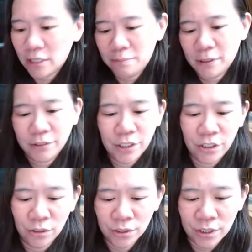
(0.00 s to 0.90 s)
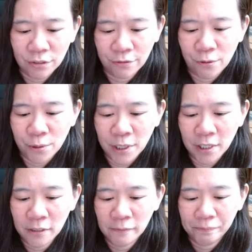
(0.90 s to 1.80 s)
typically use it
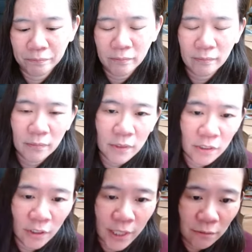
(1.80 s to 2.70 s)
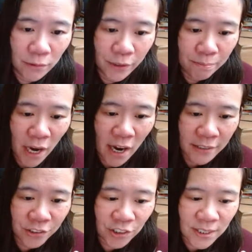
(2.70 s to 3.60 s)
for. Okay, well, the
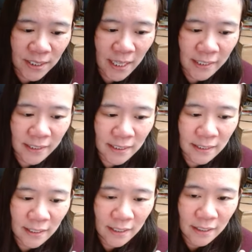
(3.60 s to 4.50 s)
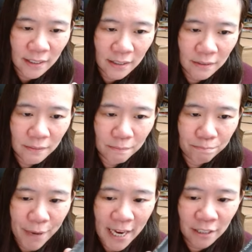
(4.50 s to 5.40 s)
box just says
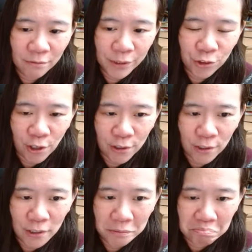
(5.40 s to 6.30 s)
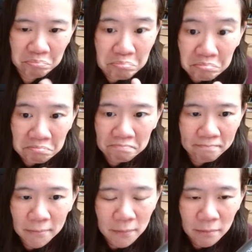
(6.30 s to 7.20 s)
paint with charcoal.
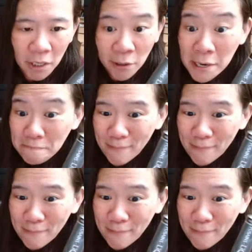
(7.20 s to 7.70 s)
All right,